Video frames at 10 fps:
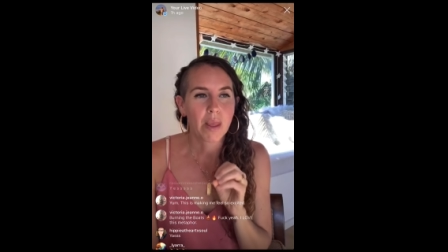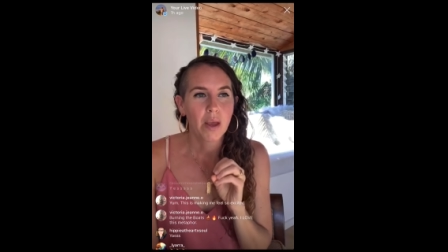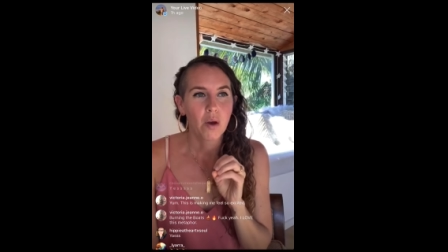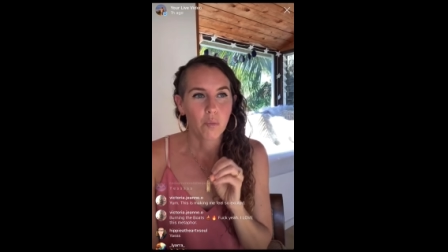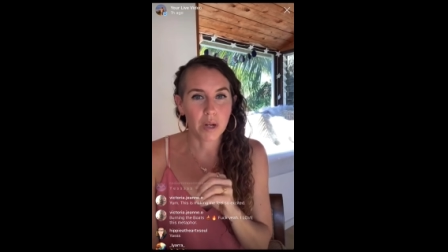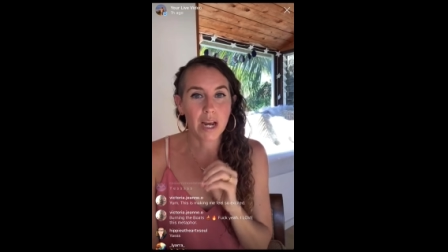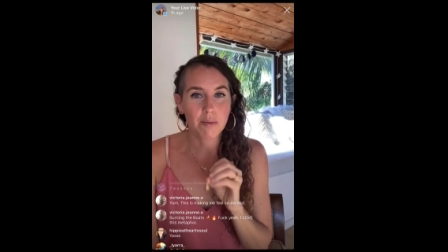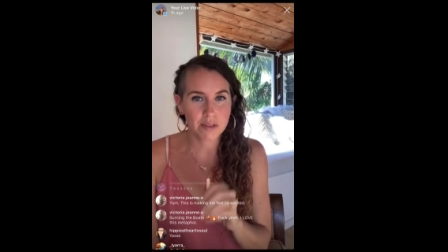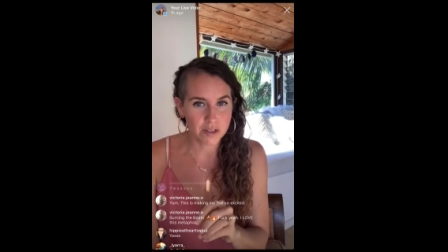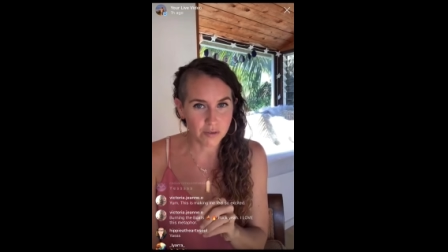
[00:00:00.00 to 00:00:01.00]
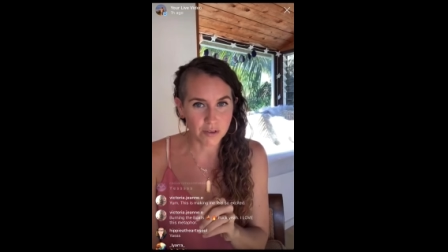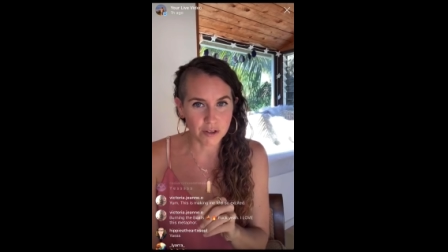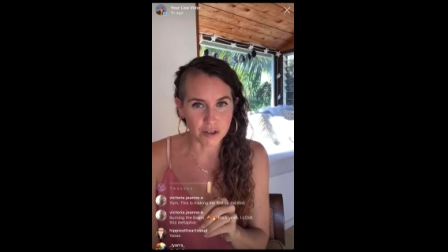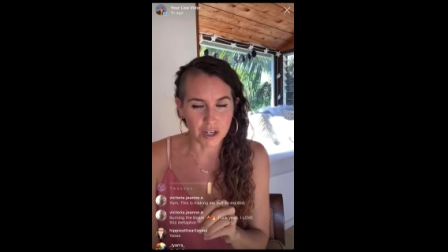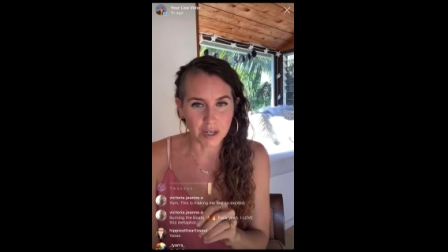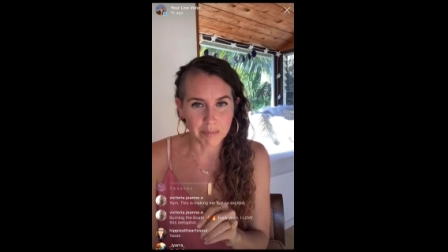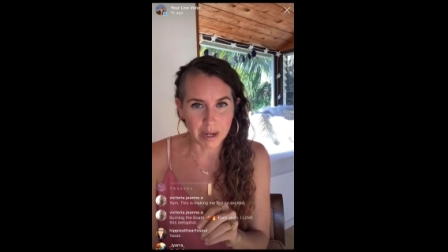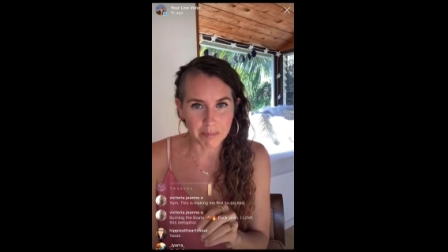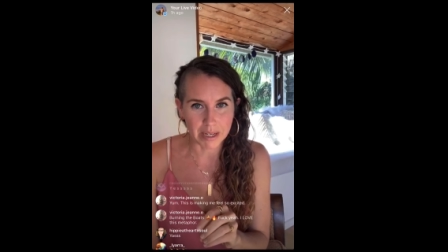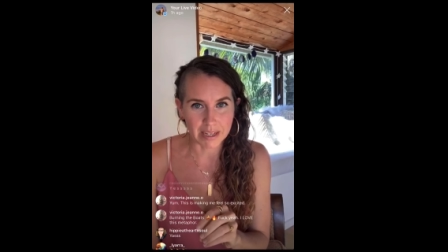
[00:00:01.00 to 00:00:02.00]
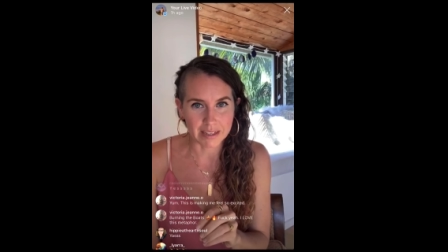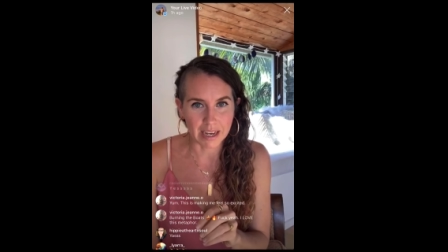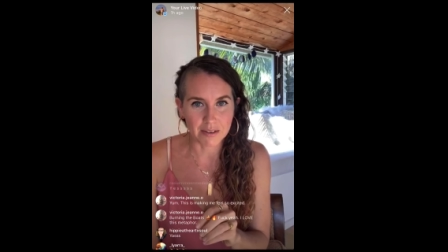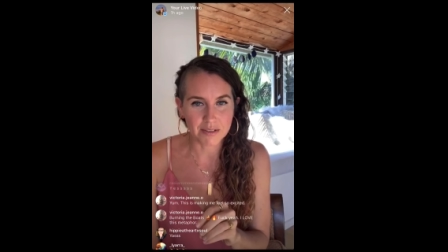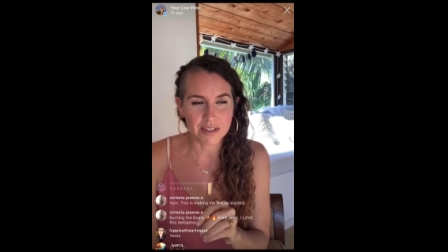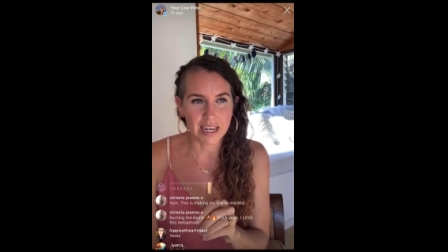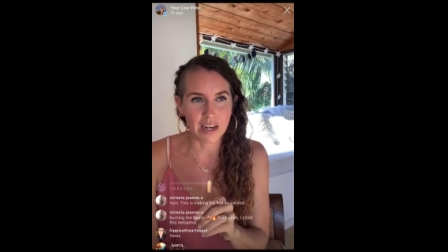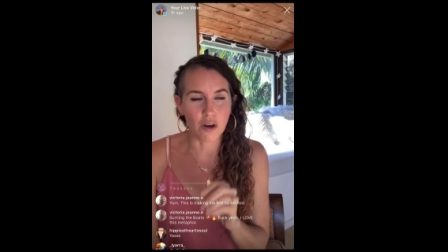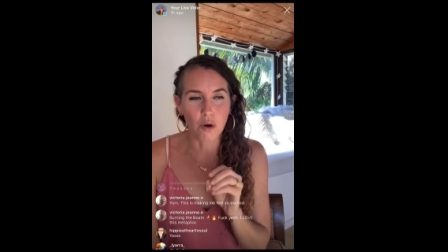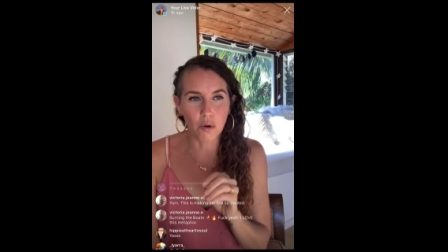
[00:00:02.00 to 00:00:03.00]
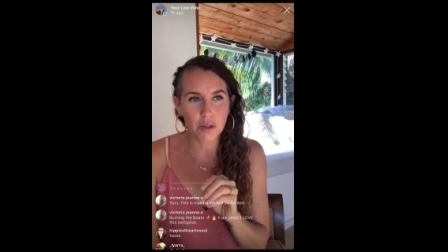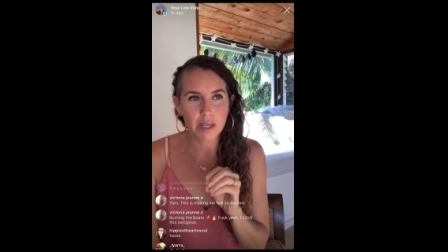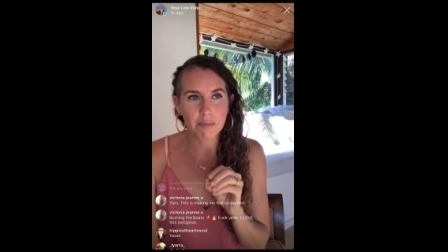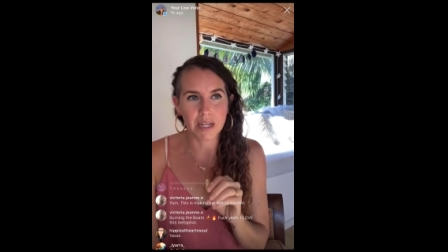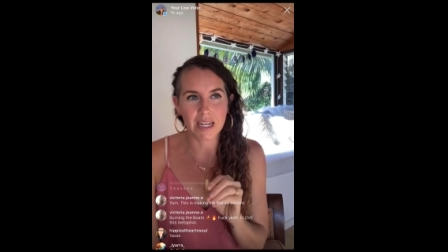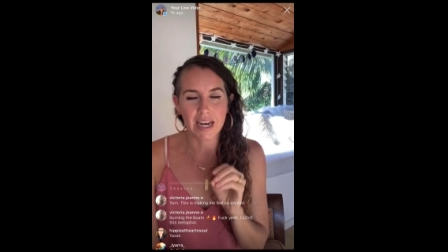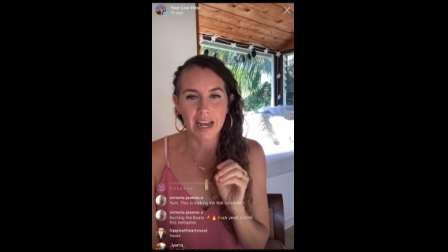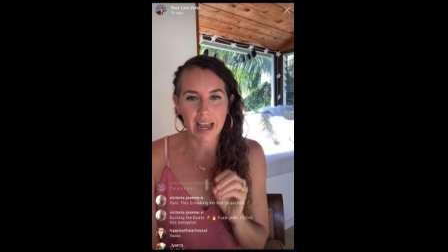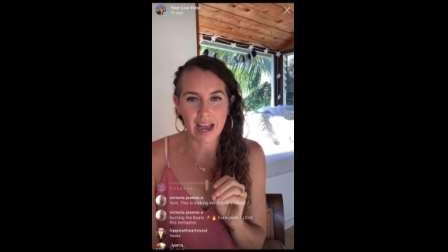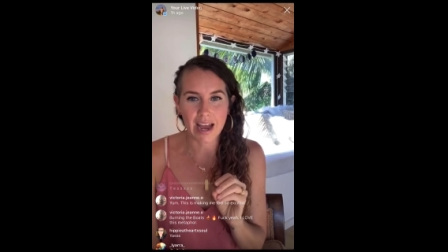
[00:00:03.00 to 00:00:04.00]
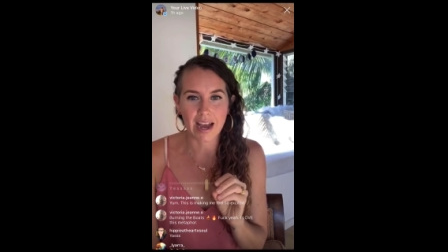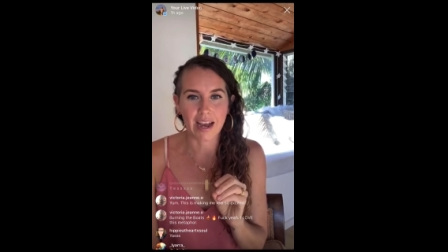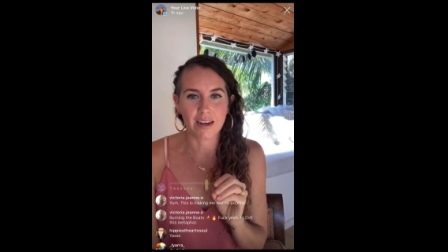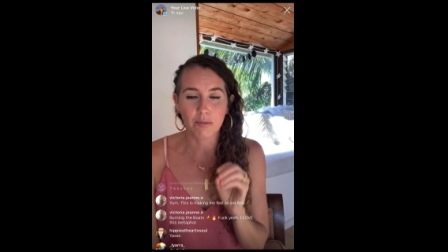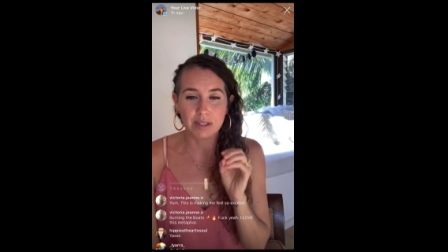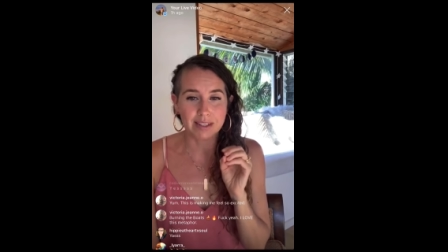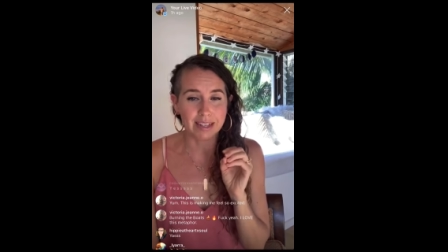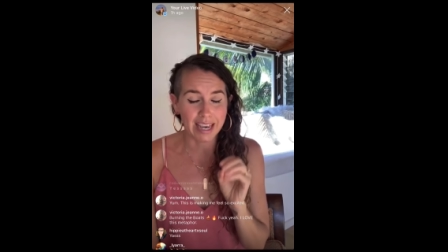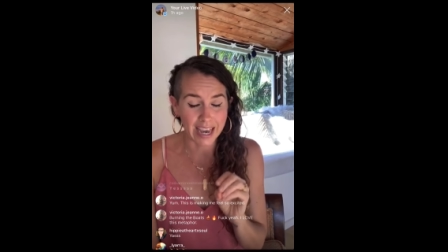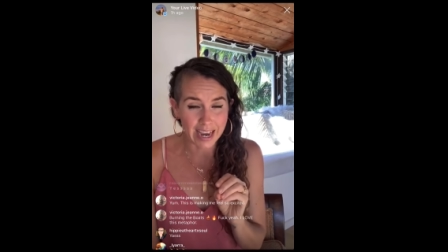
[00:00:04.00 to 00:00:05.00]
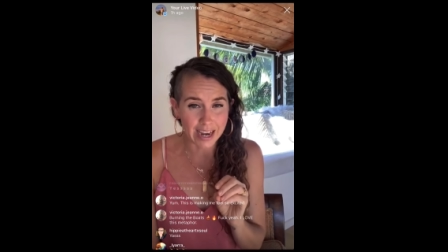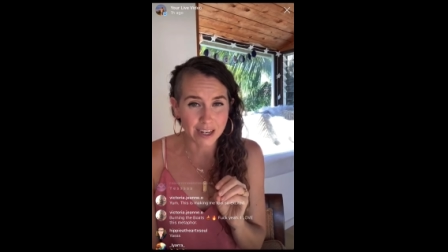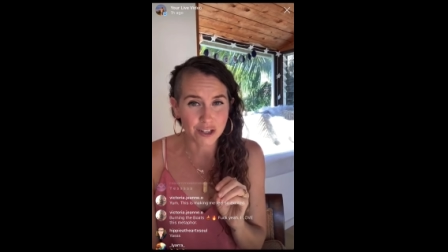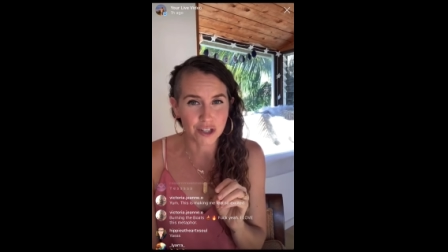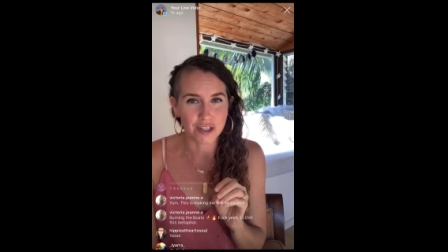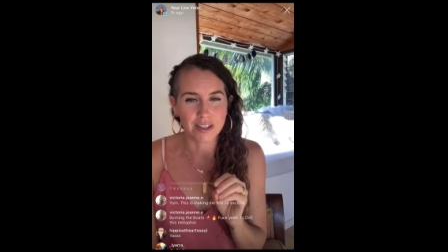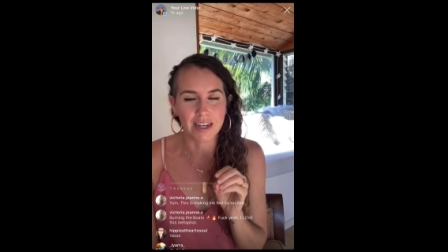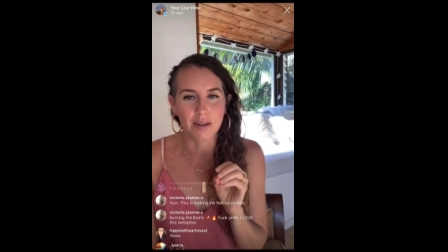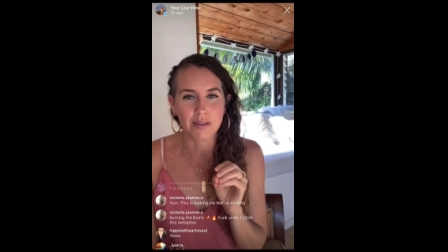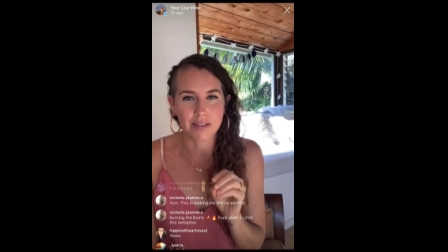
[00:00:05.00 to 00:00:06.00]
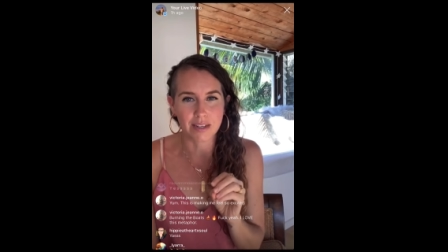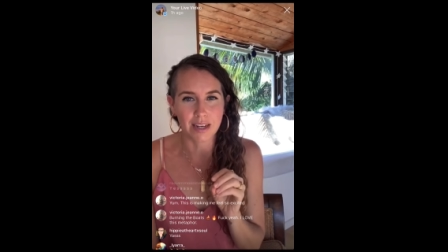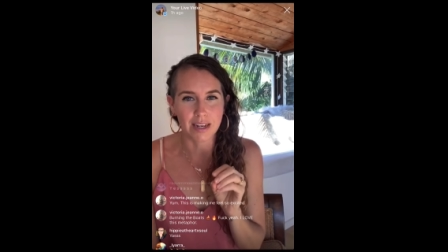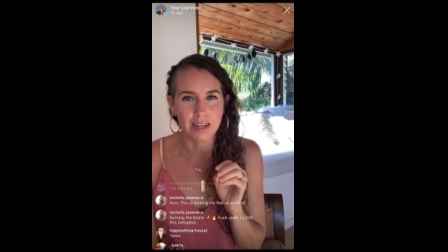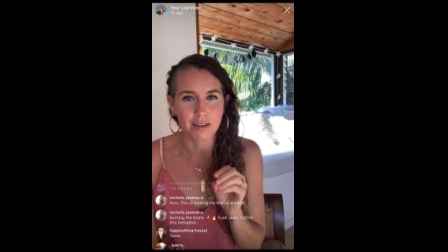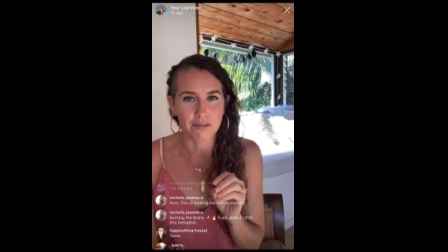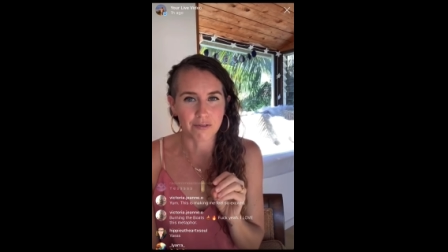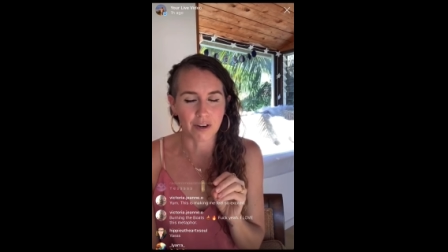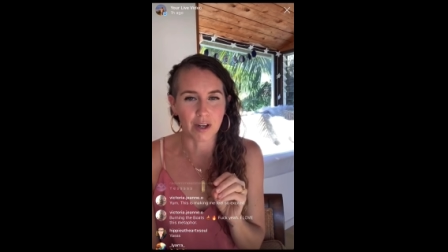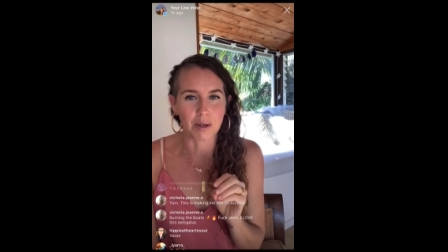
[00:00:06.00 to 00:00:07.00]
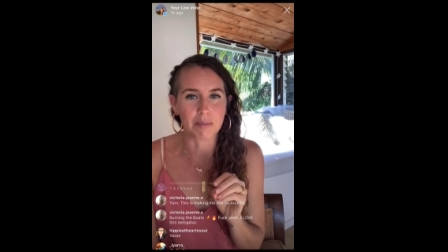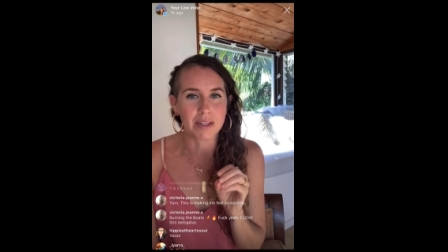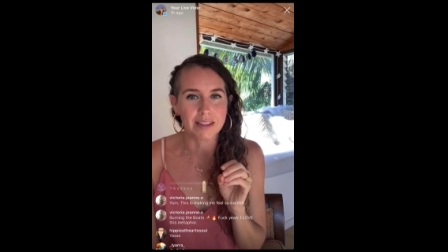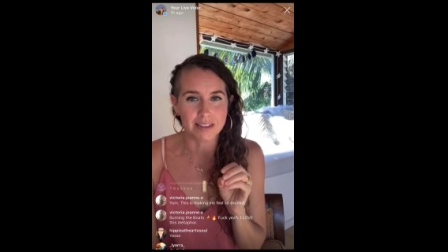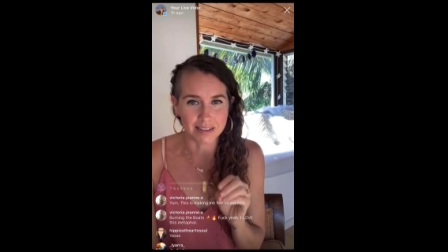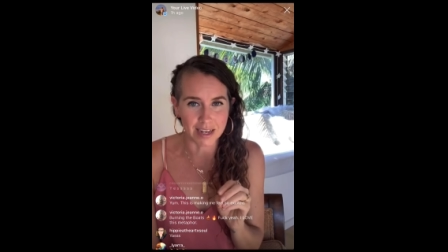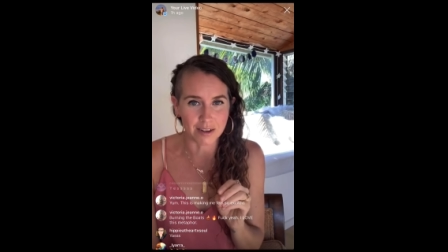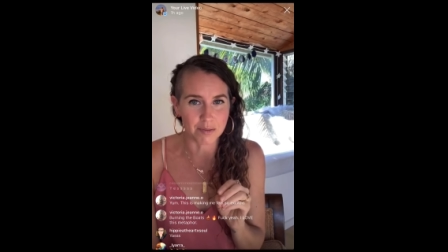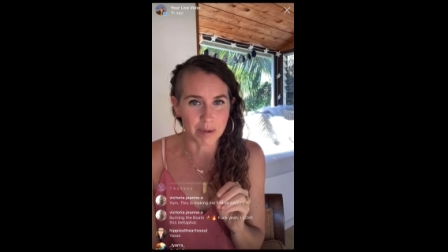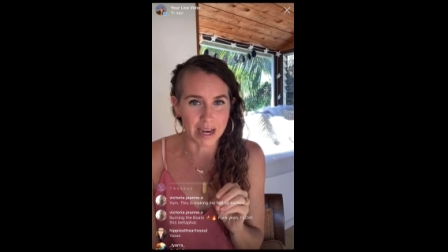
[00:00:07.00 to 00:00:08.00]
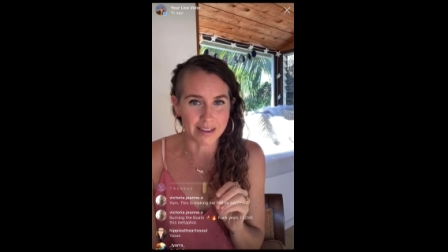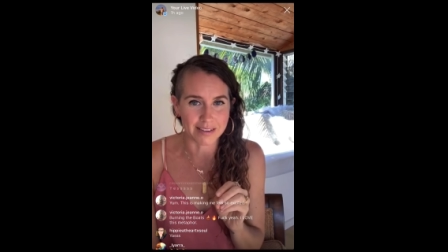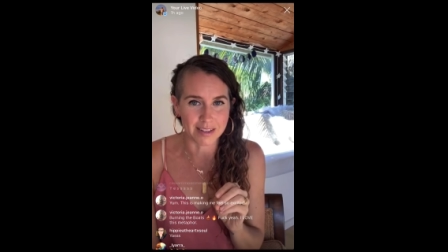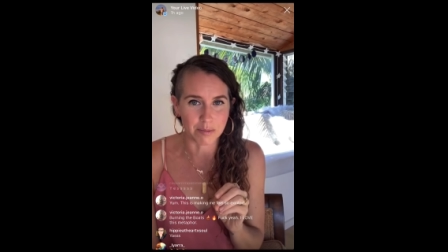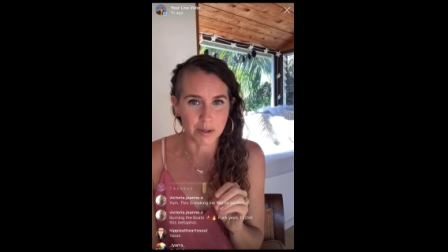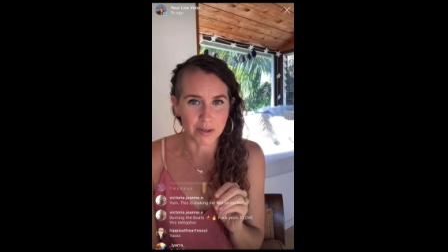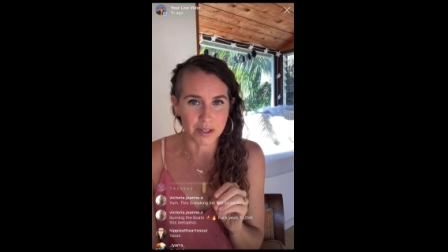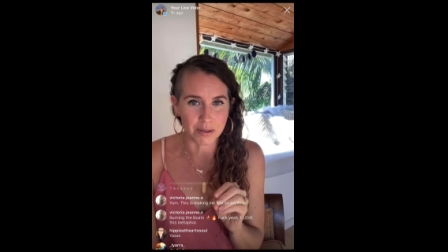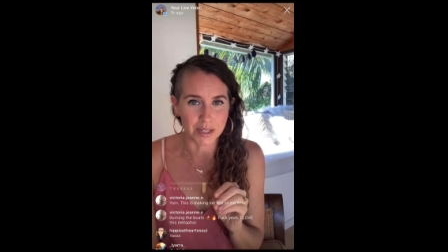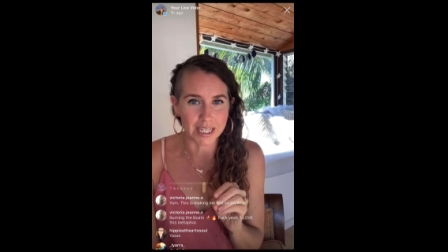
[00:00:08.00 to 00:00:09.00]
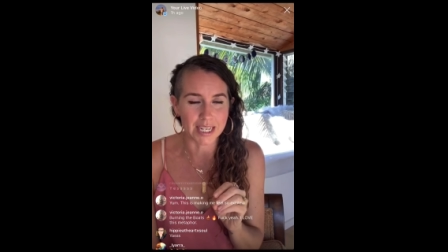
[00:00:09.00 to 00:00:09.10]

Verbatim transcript: when I was overdrawn in my bank account, and only money I had was the cash that I was getting from the sound baths that we were doing.